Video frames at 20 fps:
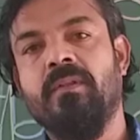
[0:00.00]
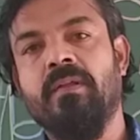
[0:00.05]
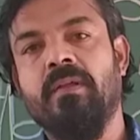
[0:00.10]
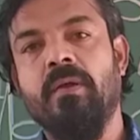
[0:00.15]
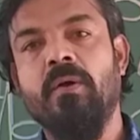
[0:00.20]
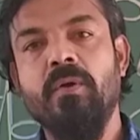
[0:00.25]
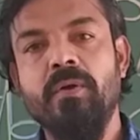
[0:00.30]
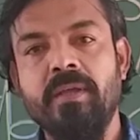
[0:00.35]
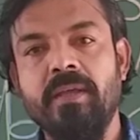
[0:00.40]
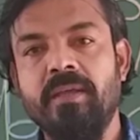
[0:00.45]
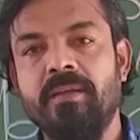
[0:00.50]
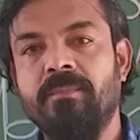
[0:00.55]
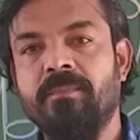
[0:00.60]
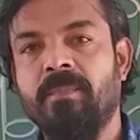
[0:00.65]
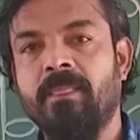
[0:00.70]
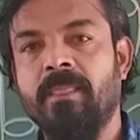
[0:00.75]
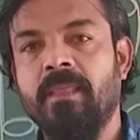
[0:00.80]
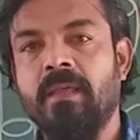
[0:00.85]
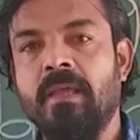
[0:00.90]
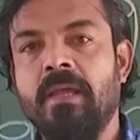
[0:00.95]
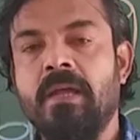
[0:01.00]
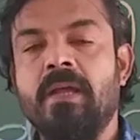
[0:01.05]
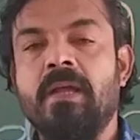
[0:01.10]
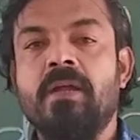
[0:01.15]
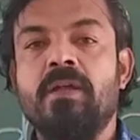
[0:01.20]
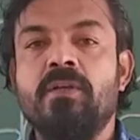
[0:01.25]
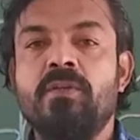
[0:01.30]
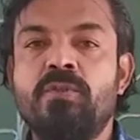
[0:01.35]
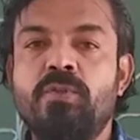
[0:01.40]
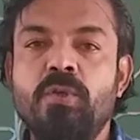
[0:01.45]
Okay.
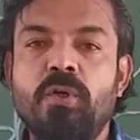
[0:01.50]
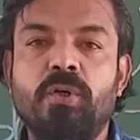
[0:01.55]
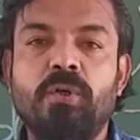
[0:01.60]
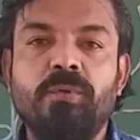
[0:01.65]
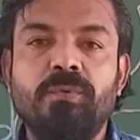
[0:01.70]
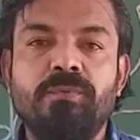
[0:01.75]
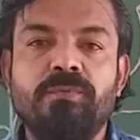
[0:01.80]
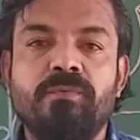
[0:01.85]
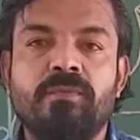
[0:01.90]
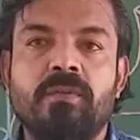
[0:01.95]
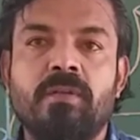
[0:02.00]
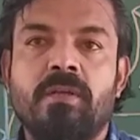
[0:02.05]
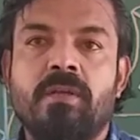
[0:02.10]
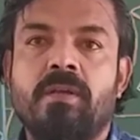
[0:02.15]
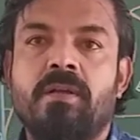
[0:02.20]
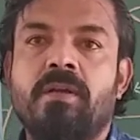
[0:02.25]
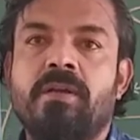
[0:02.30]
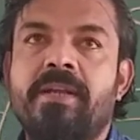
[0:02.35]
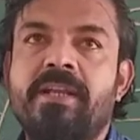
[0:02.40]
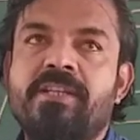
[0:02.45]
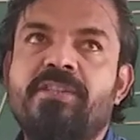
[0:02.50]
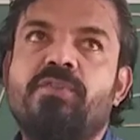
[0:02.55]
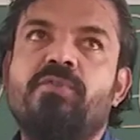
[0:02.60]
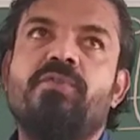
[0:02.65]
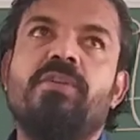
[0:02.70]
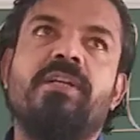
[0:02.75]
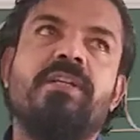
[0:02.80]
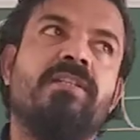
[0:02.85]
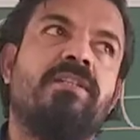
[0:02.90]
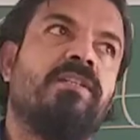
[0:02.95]
So, dear
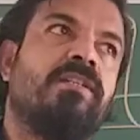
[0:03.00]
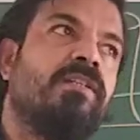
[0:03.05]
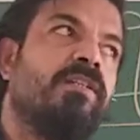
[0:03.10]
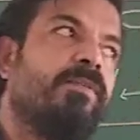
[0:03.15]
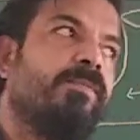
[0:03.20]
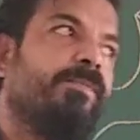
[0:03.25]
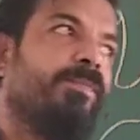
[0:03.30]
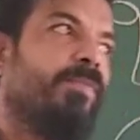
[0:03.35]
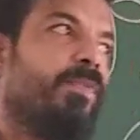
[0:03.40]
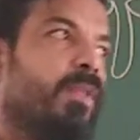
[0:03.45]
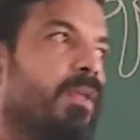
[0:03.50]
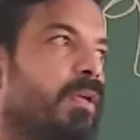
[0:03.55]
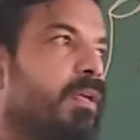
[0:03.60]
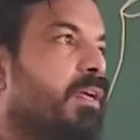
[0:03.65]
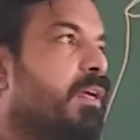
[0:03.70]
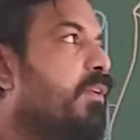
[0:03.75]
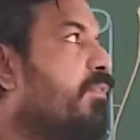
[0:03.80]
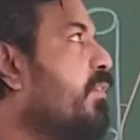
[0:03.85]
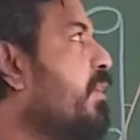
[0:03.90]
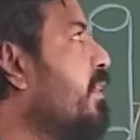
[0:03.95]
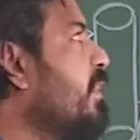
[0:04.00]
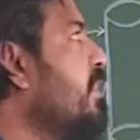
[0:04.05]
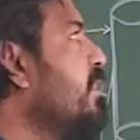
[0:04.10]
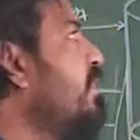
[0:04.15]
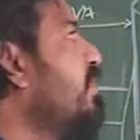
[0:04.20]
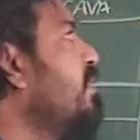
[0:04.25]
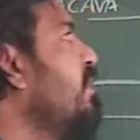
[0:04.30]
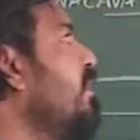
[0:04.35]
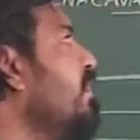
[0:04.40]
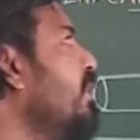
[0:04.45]
students, here we can
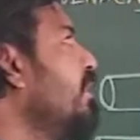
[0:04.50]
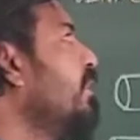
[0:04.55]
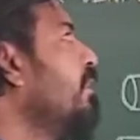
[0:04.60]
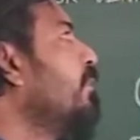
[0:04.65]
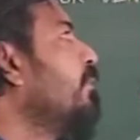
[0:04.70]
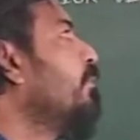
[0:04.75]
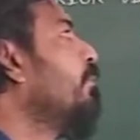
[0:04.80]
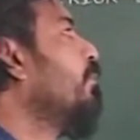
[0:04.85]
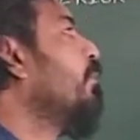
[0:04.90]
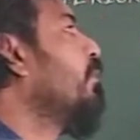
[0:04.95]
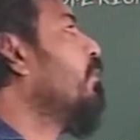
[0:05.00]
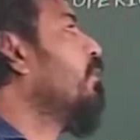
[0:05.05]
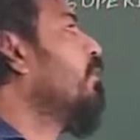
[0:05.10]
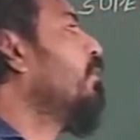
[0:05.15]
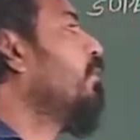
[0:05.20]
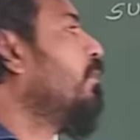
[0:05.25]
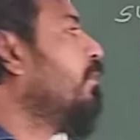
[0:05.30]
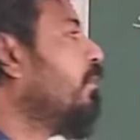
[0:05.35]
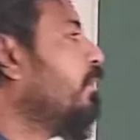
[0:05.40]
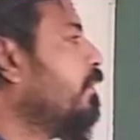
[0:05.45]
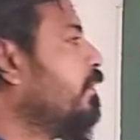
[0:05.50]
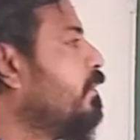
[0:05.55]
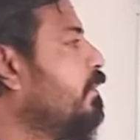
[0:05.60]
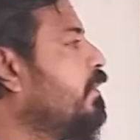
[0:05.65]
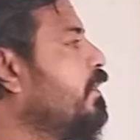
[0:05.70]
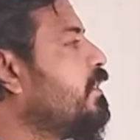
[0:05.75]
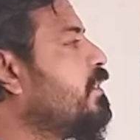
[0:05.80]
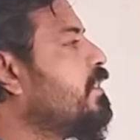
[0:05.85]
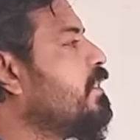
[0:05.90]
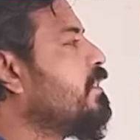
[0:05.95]
see
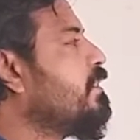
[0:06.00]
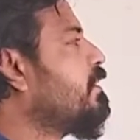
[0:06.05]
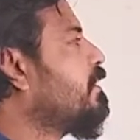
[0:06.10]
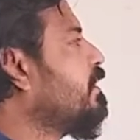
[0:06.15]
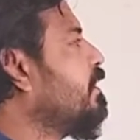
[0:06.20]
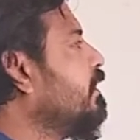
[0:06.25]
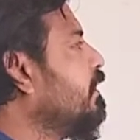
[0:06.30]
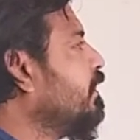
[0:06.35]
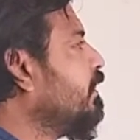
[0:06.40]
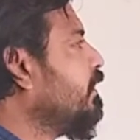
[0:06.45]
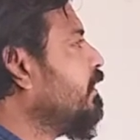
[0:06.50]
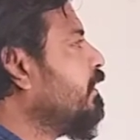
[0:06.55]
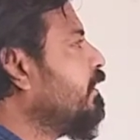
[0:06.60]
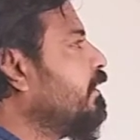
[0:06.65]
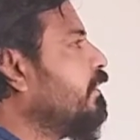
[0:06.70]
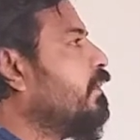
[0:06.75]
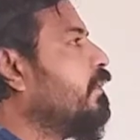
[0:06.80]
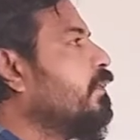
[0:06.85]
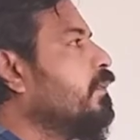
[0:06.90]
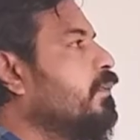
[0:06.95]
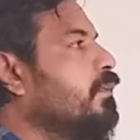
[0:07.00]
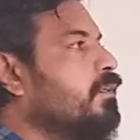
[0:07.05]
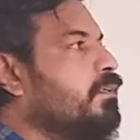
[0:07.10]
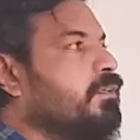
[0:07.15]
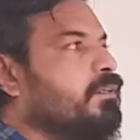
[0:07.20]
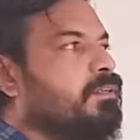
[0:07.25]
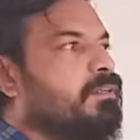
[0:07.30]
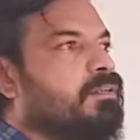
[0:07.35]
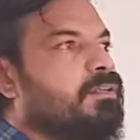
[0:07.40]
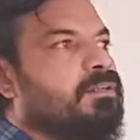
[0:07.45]
this is the
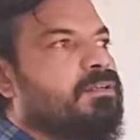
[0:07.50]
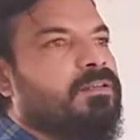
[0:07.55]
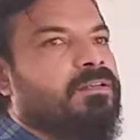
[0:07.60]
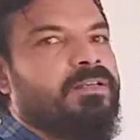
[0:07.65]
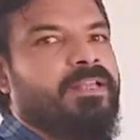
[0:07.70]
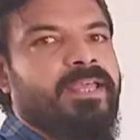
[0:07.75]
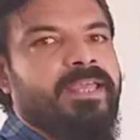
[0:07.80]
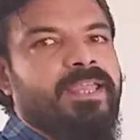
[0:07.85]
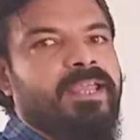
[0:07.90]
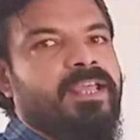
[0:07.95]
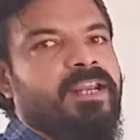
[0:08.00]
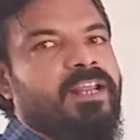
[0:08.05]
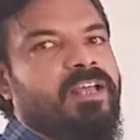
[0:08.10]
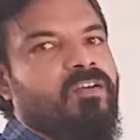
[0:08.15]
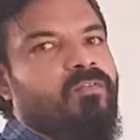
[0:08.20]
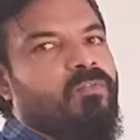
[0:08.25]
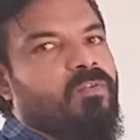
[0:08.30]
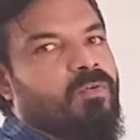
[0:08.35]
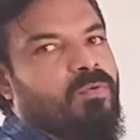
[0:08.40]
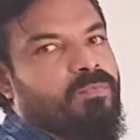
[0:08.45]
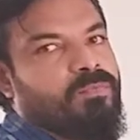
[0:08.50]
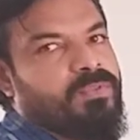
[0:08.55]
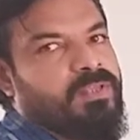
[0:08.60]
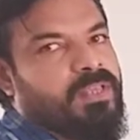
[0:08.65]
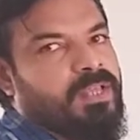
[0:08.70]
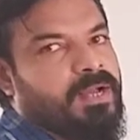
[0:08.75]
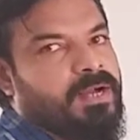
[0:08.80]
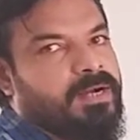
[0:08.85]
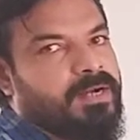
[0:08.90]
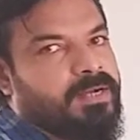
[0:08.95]
diagram of the
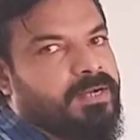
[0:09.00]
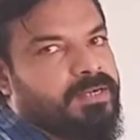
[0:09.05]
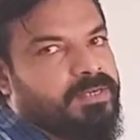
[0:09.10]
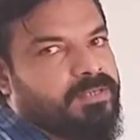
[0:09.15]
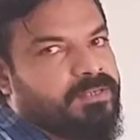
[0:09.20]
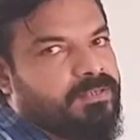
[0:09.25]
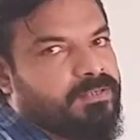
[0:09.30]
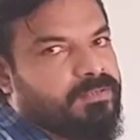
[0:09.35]
heart.